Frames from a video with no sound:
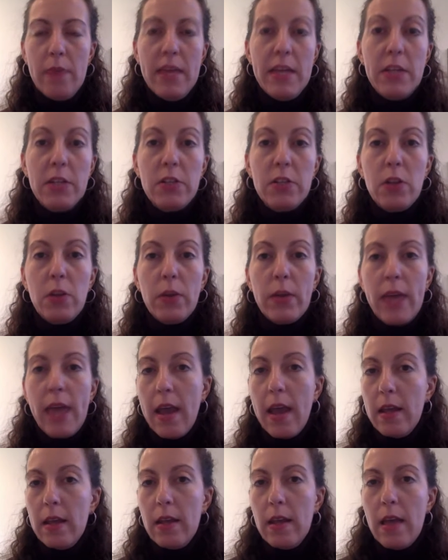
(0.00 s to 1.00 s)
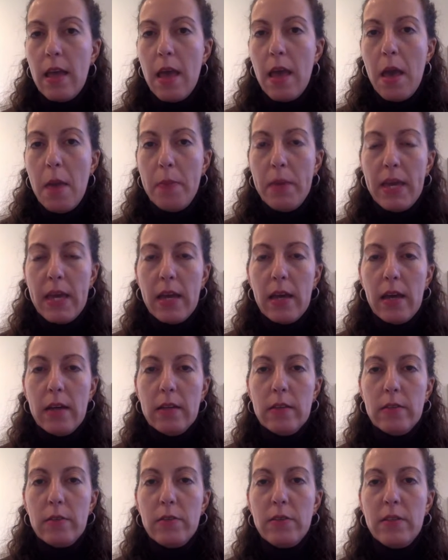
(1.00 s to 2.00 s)
They just don't get it,
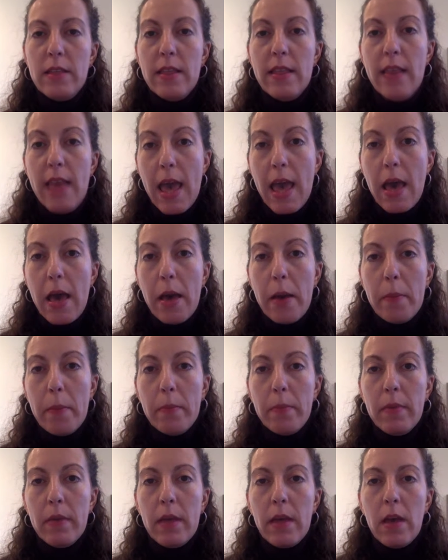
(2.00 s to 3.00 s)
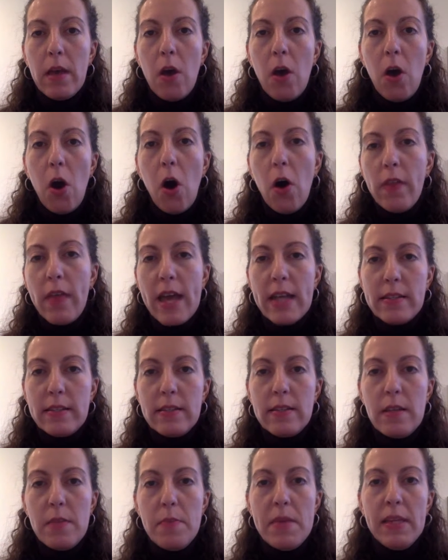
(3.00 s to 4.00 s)
because to them, all that
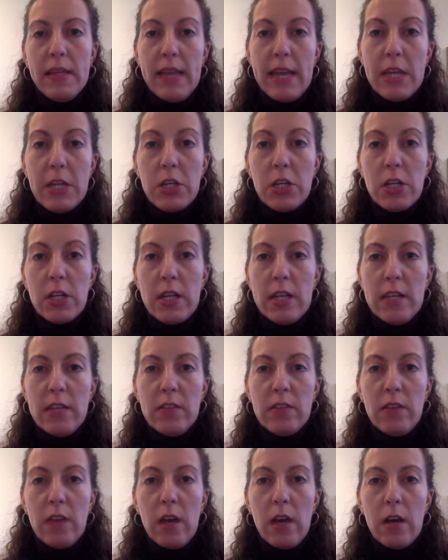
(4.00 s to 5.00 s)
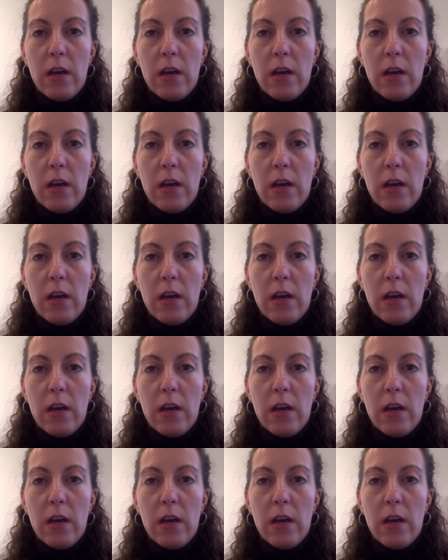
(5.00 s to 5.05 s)
stimulation is